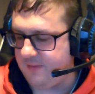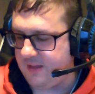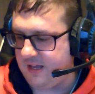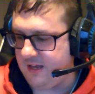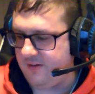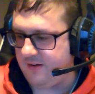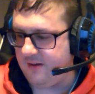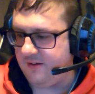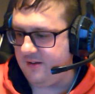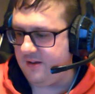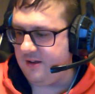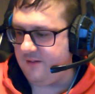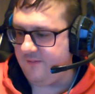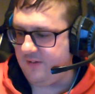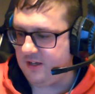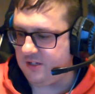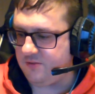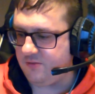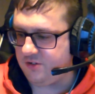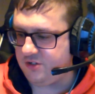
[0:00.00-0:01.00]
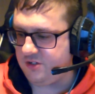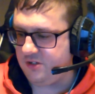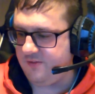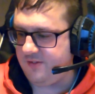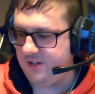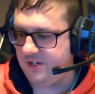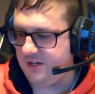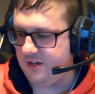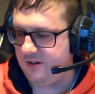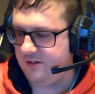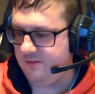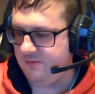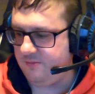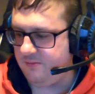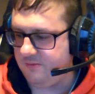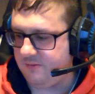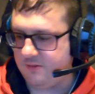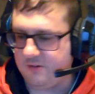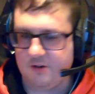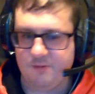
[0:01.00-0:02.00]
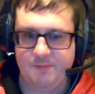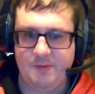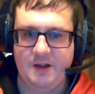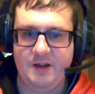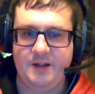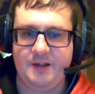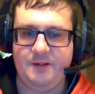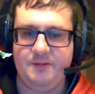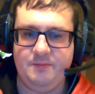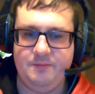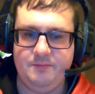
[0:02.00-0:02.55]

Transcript: Anyway, thanks for watching the video. Goodbye.